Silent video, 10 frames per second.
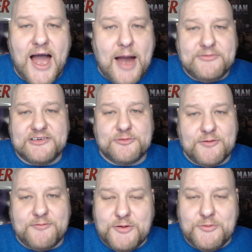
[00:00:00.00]
I'm just
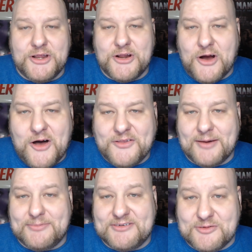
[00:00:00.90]
reviewing all the
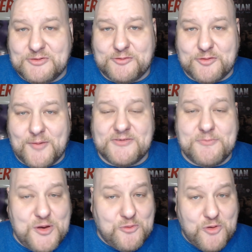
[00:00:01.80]
episodes of From to
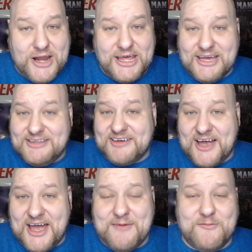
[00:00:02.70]
be ready in
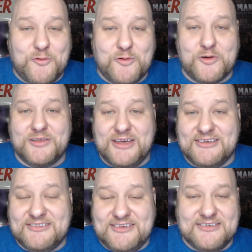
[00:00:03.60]
time for the
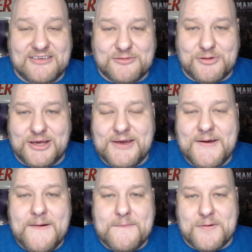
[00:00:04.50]
season 3
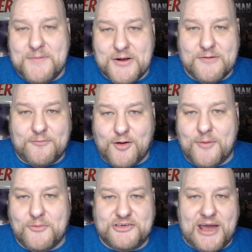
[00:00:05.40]
premiere of
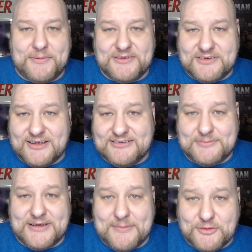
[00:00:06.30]
From, which happens on
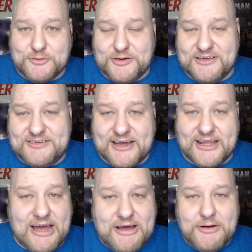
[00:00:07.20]
September
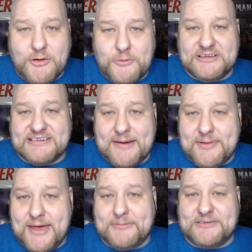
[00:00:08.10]
22nd. Now, I don't know what time
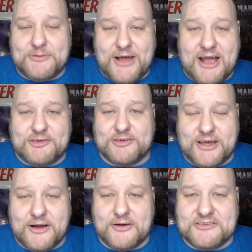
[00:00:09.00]
the episode
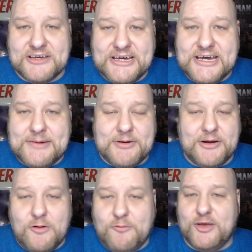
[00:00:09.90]
actually airs, but
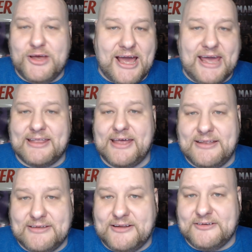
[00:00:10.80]
hopefully I get
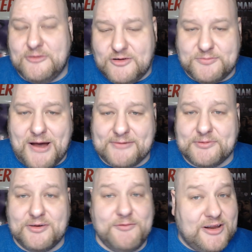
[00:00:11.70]
that done as soon as
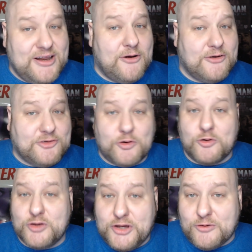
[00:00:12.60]
possible. If it airs
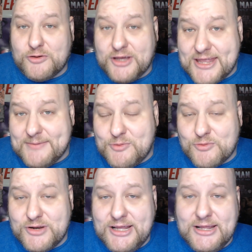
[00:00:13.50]
early in the
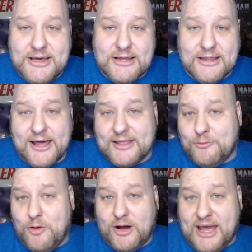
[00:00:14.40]
morning, like The
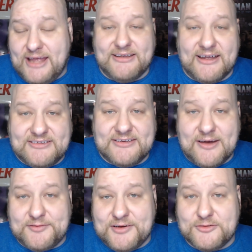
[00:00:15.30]
Walking Dead
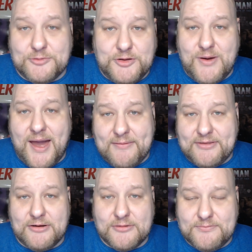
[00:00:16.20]
stuff does when you have
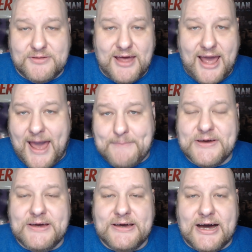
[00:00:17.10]
the app,
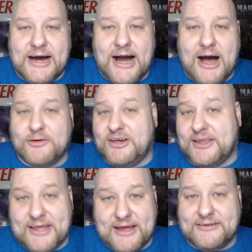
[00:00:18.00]
I'll
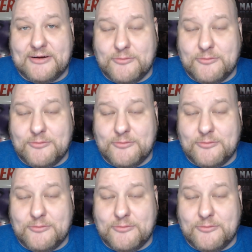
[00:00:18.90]
get that done